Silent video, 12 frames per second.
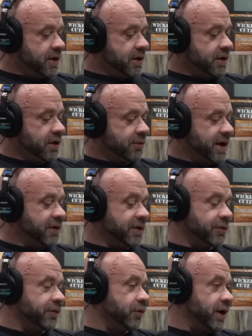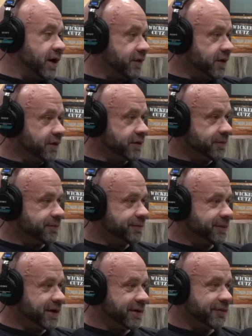I really wouldn't want to have kids.
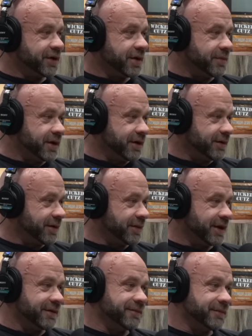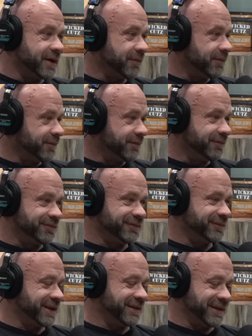We got married, and I'm like, I'm
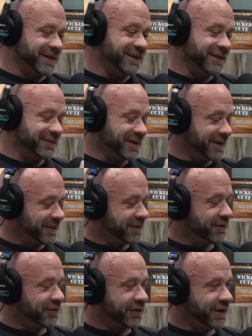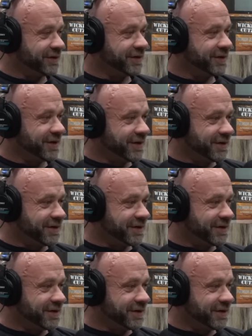kids, man. I'm like, you crazy?